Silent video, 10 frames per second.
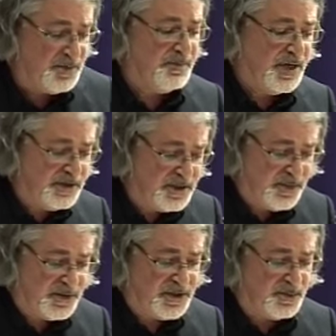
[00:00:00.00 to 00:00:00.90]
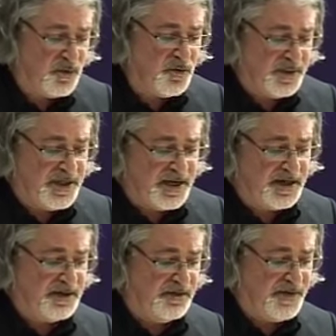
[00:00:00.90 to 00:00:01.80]
which multiple small
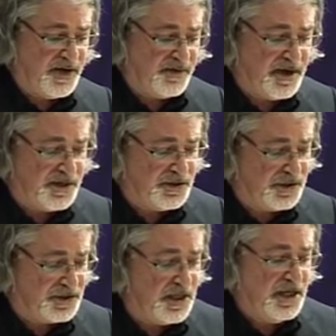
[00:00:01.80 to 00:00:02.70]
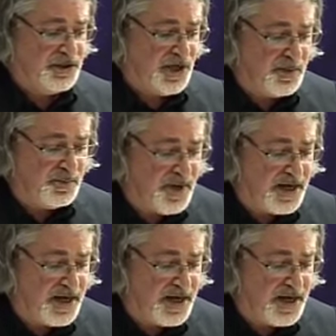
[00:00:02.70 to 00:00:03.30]
molecular variations shape